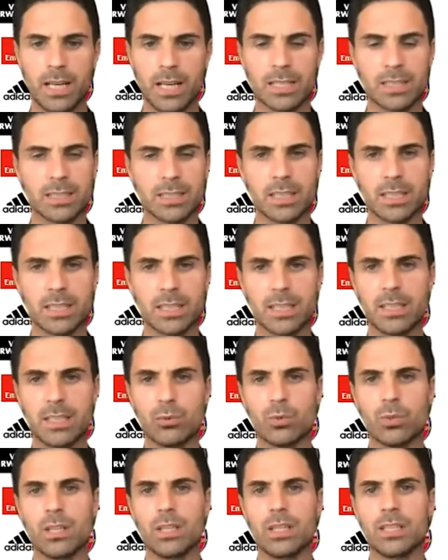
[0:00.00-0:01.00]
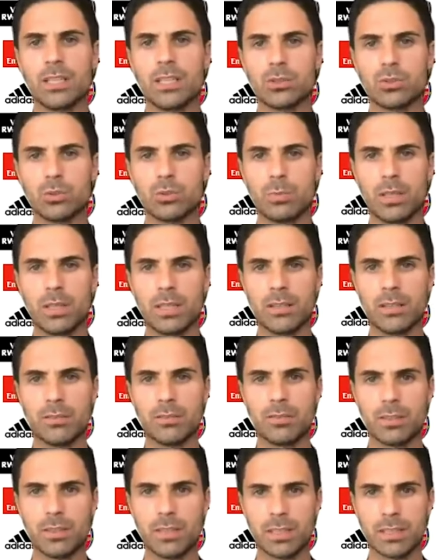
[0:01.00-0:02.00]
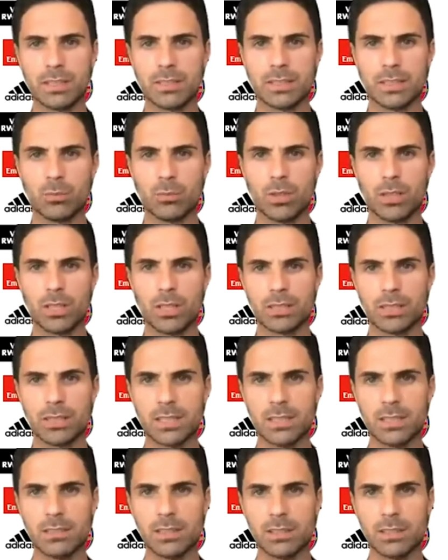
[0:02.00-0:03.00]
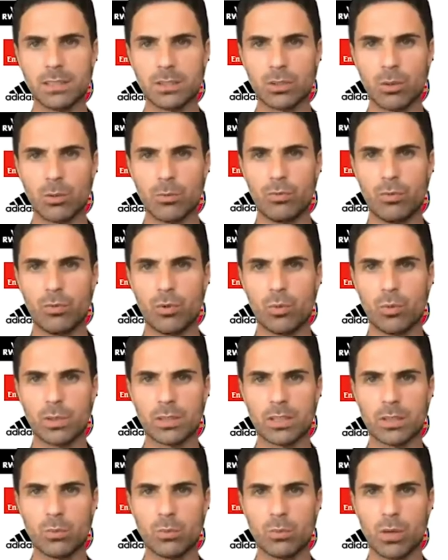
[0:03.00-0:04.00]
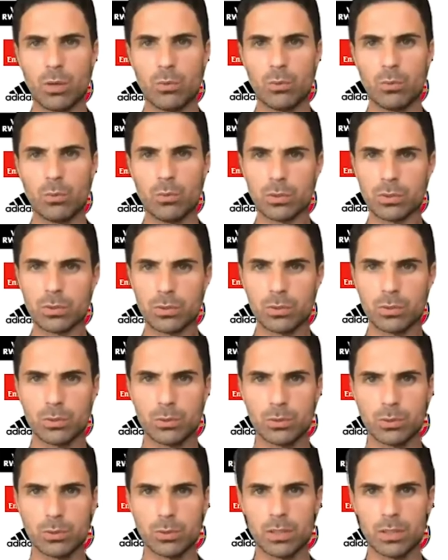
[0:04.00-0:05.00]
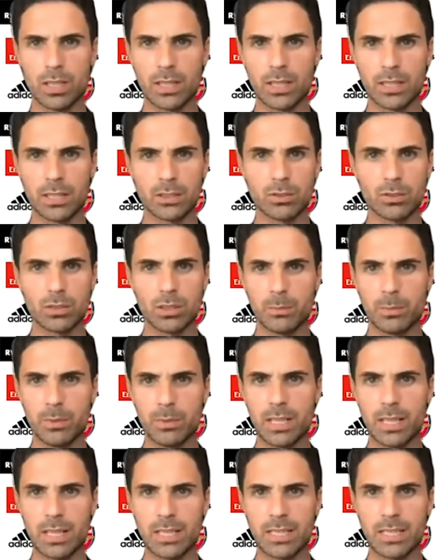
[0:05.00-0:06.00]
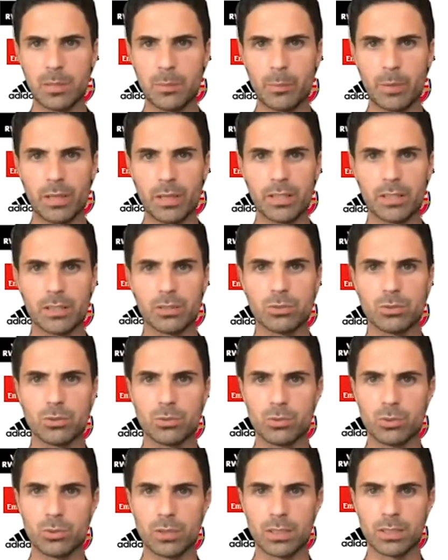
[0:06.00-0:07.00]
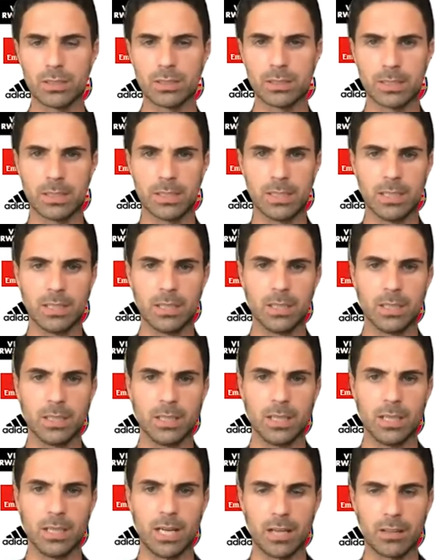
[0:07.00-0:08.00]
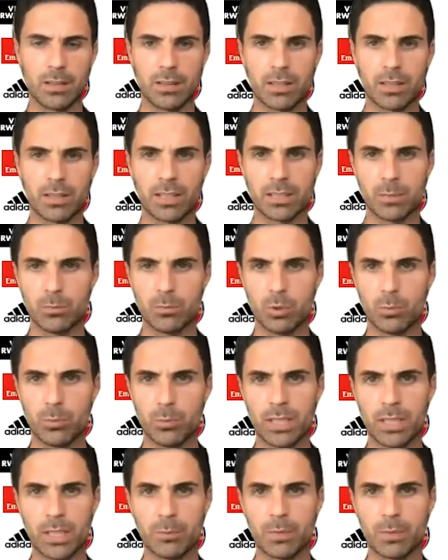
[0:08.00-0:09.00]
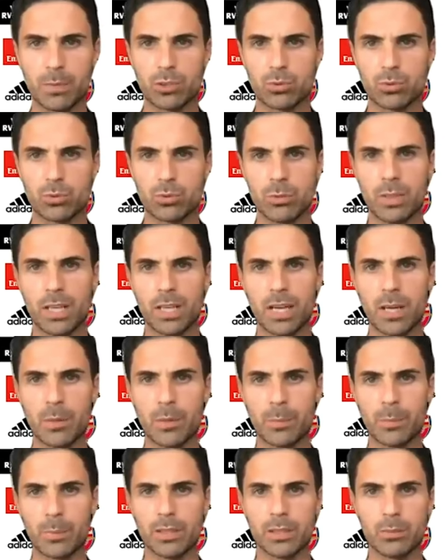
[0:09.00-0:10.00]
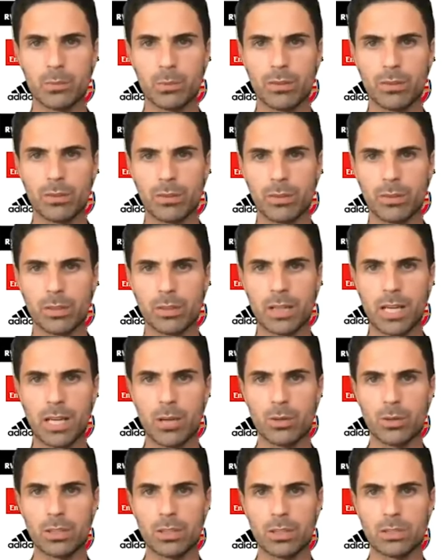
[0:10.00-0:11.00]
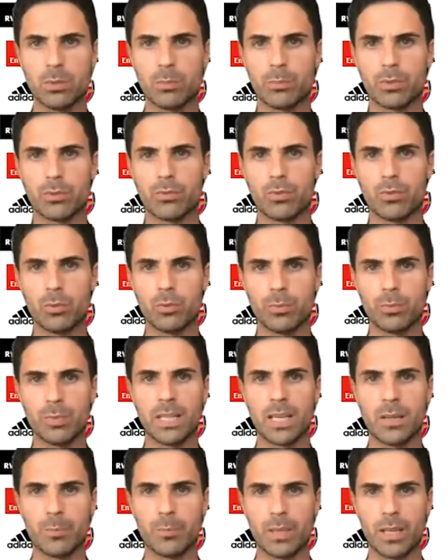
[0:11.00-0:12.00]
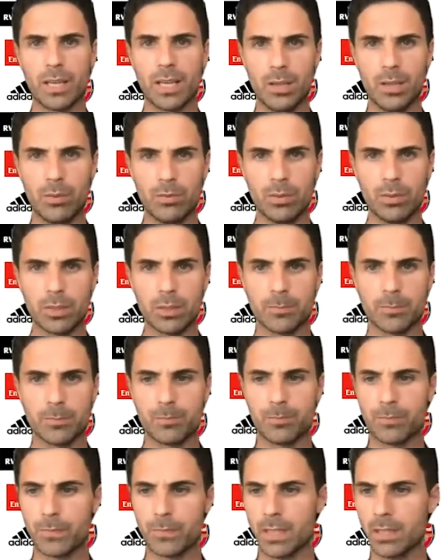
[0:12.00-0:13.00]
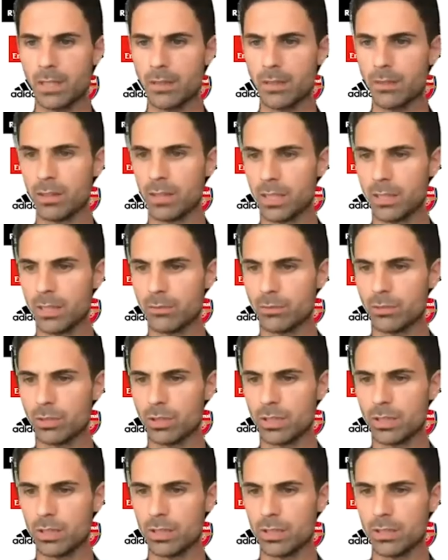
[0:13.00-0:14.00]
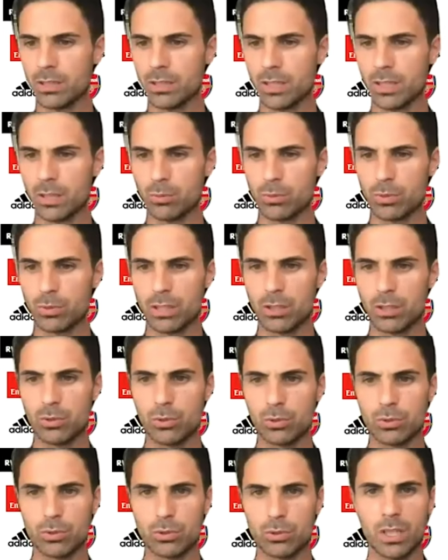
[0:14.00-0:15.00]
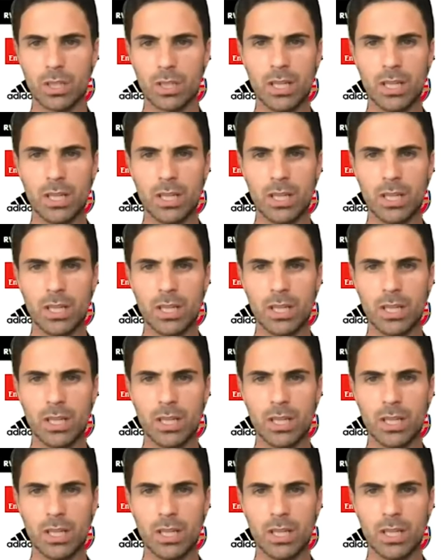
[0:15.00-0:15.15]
And then he really needs to believe that we can take this club forward the way we want to do, and he's going to be a key player to do that. I think at the moment I'm extremely happy with how he's been performing and behaving. I think I've got a really good